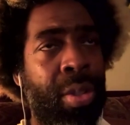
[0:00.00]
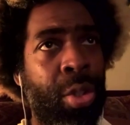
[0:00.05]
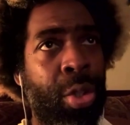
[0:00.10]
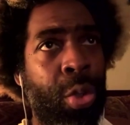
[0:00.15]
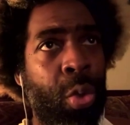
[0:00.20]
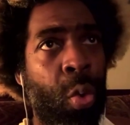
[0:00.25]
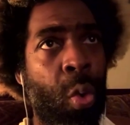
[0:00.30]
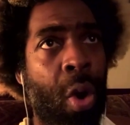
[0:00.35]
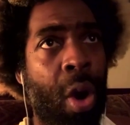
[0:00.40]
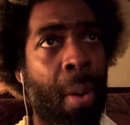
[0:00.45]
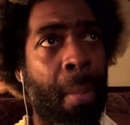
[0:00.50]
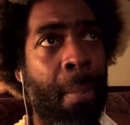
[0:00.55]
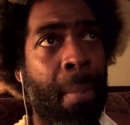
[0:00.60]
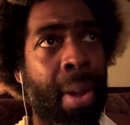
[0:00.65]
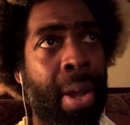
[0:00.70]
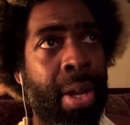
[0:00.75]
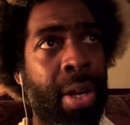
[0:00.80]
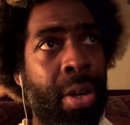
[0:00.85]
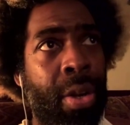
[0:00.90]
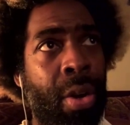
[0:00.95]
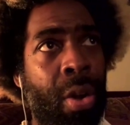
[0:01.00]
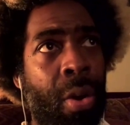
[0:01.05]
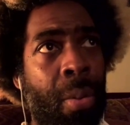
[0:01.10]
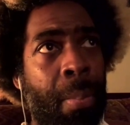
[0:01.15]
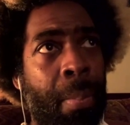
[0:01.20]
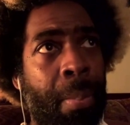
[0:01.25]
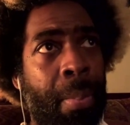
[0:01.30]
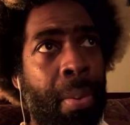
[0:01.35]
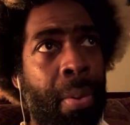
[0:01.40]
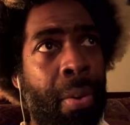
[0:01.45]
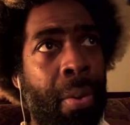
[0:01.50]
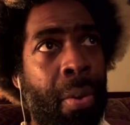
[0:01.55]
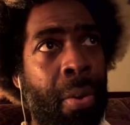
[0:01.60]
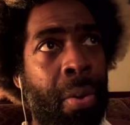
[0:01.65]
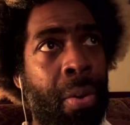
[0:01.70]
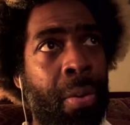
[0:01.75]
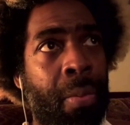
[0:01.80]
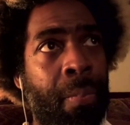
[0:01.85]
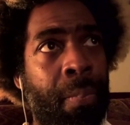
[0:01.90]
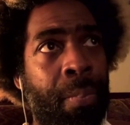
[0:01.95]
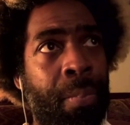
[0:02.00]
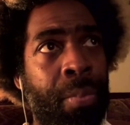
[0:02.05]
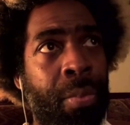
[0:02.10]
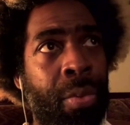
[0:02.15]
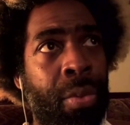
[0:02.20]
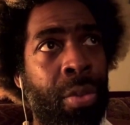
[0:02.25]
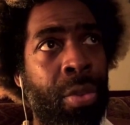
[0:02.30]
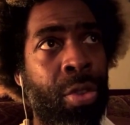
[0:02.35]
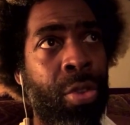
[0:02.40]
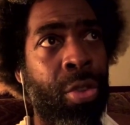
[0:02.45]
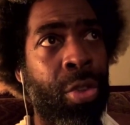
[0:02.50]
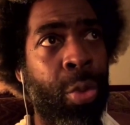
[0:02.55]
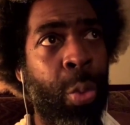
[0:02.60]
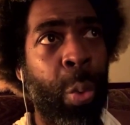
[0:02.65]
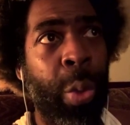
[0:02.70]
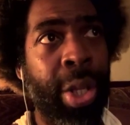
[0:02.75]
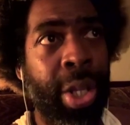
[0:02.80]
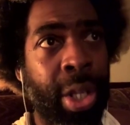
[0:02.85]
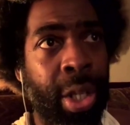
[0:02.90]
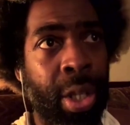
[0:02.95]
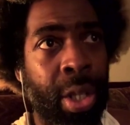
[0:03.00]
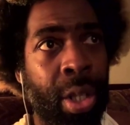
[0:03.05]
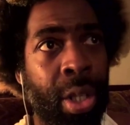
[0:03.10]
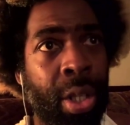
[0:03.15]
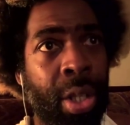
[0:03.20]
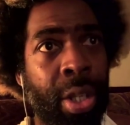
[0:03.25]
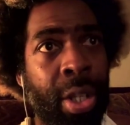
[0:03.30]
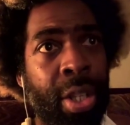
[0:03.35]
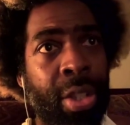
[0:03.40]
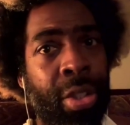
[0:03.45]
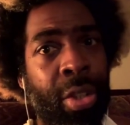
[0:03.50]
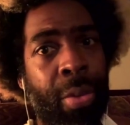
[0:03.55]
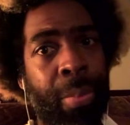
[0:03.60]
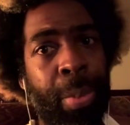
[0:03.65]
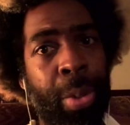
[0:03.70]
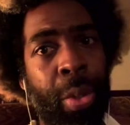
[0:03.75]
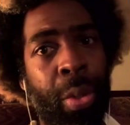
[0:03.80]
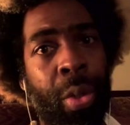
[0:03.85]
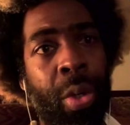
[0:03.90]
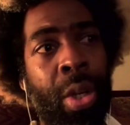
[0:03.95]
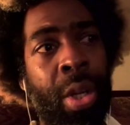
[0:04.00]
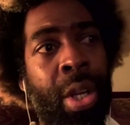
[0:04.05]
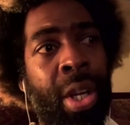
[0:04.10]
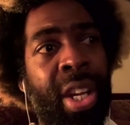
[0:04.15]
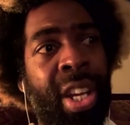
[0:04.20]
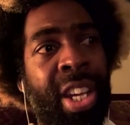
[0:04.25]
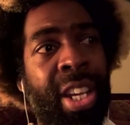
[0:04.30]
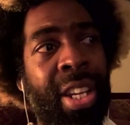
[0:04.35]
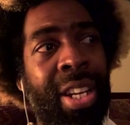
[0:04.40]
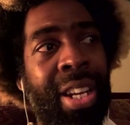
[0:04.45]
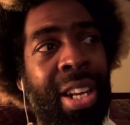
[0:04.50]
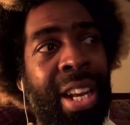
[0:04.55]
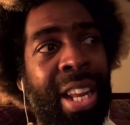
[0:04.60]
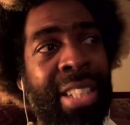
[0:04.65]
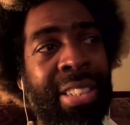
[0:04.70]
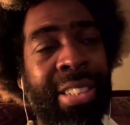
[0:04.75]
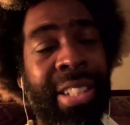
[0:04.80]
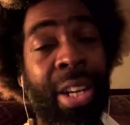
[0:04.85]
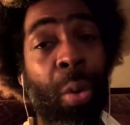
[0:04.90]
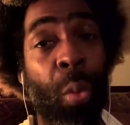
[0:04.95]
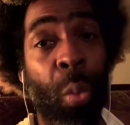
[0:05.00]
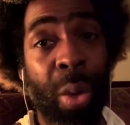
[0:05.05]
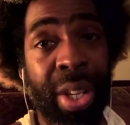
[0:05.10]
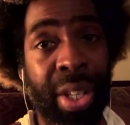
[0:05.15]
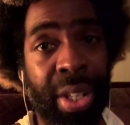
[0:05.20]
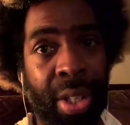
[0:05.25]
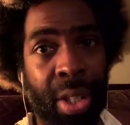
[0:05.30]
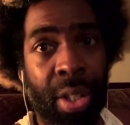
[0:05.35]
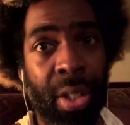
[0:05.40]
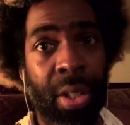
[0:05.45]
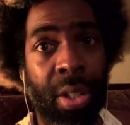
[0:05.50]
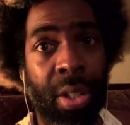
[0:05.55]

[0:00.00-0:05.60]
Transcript: You are my number 3 interview in less than a week.